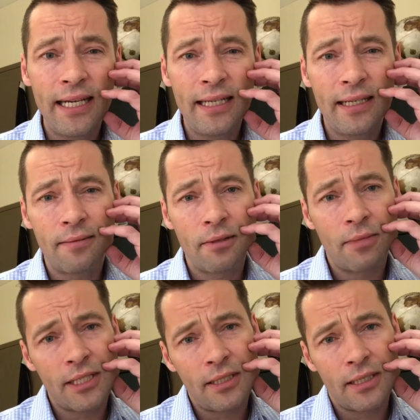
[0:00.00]
tightening
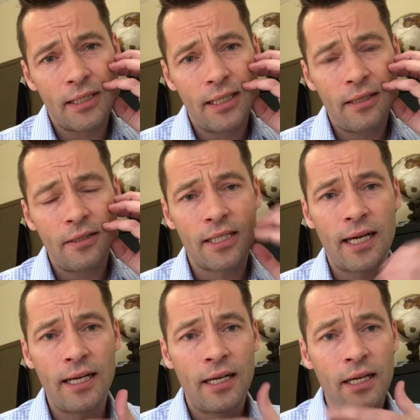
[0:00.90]
up the muscles on the
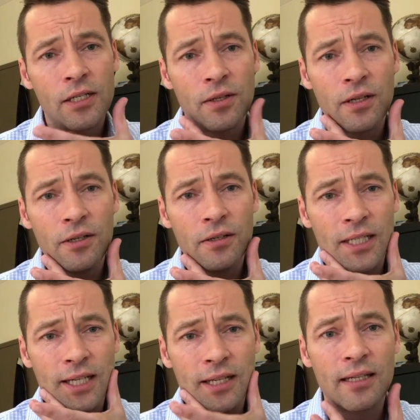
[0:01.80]
other side so that
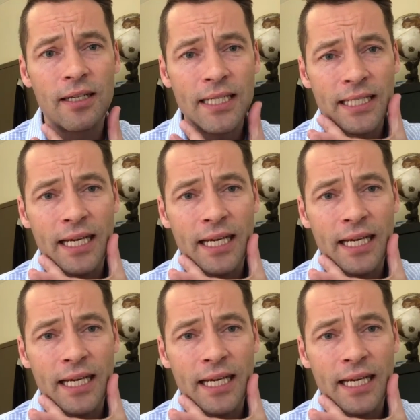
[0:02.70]
your teeth